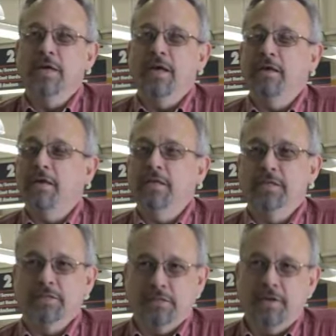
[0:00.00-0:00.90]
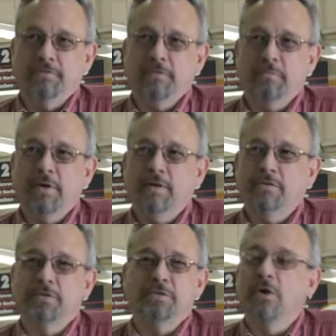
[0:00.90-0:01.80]
and he just loves it because
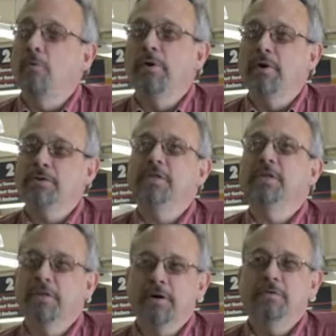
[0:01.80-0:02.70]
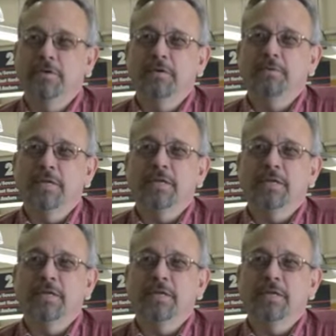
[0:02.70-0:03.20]
there's nowhere else he can go to that